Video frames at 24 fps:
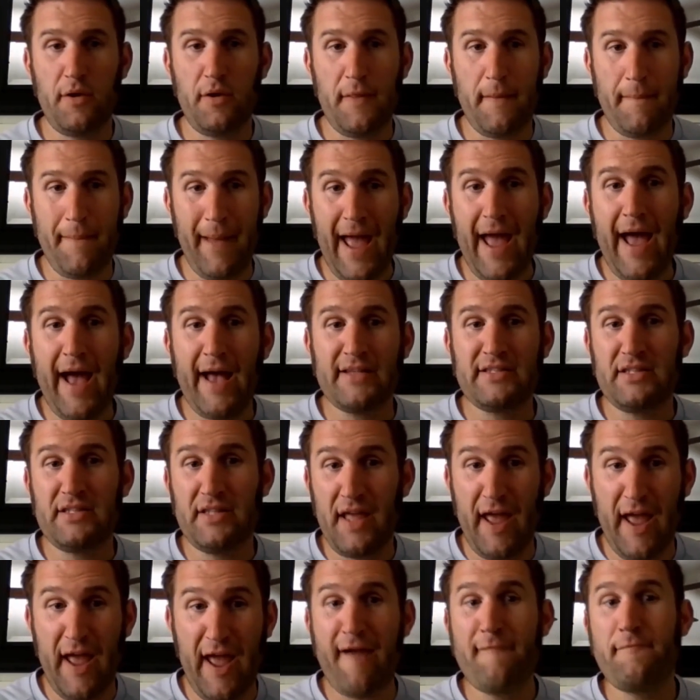in the past and
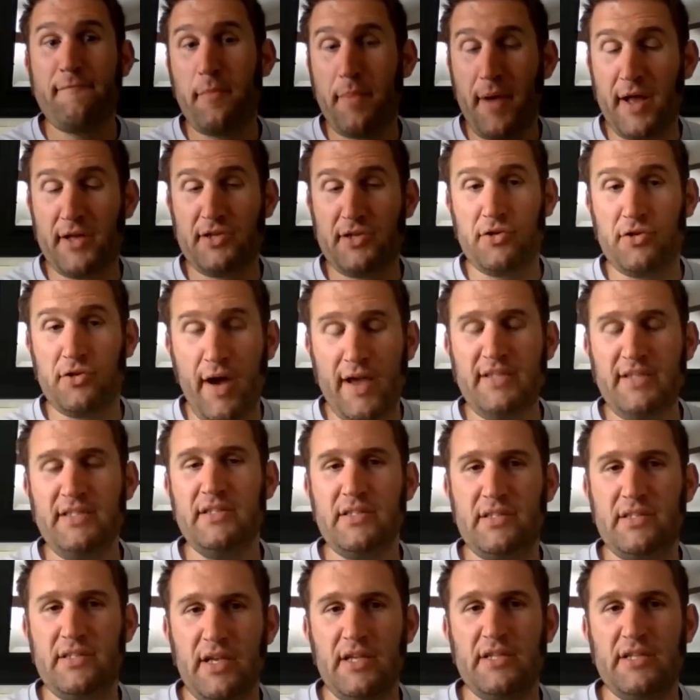they have perpetual
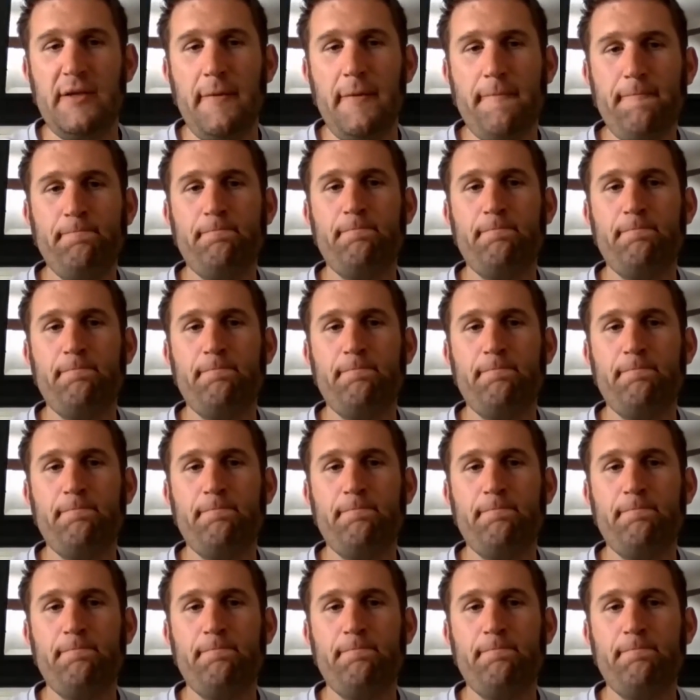licenses.